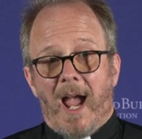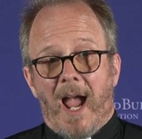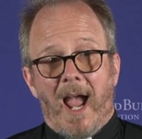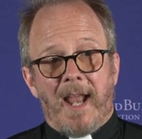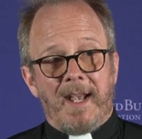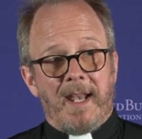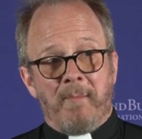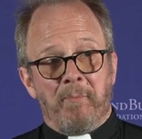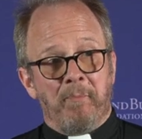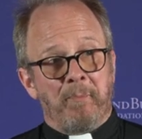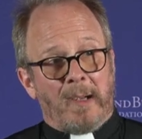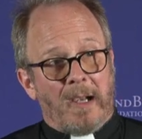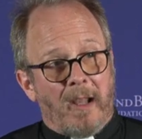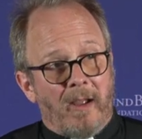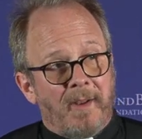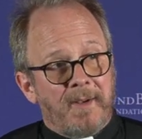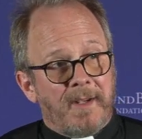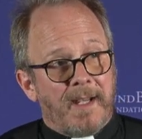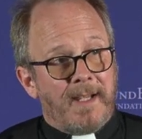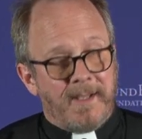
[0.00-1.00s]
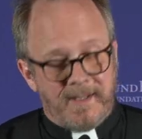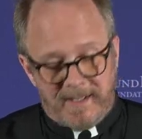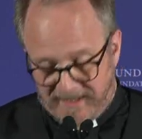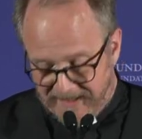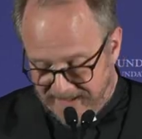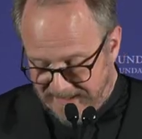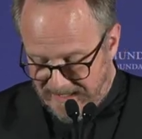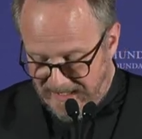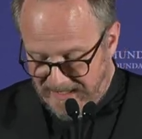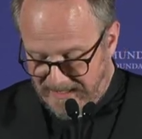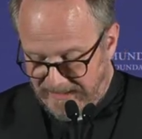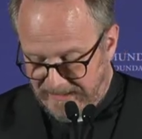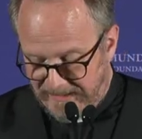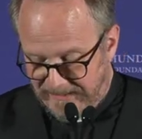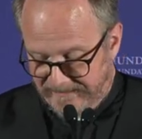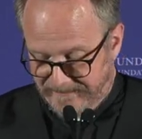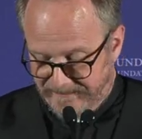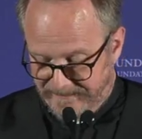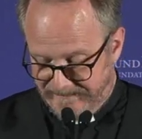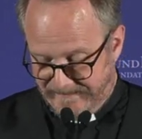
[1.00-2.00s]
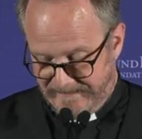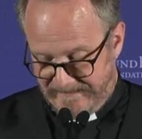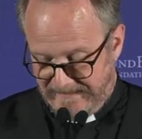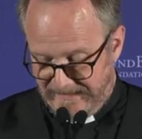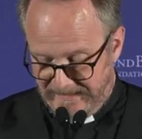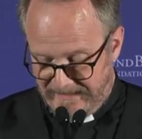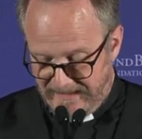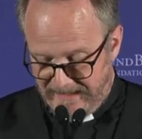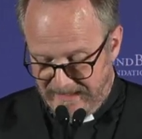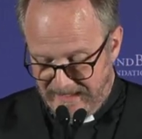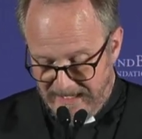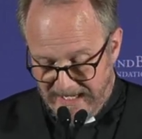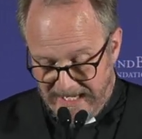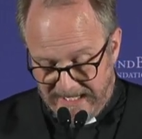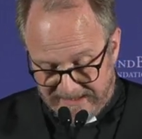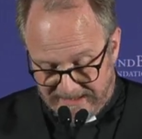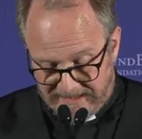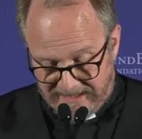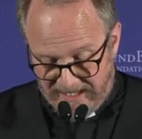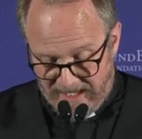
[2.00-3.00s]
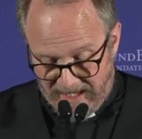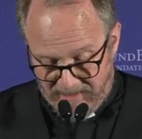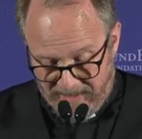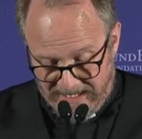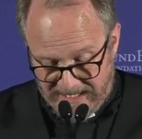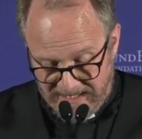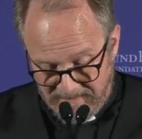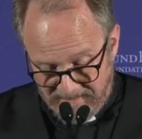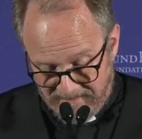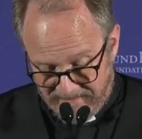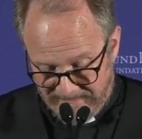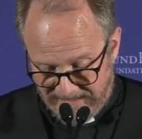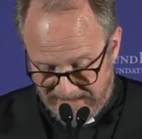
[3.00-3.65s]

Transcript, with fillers: an implant in the skull. It's coming.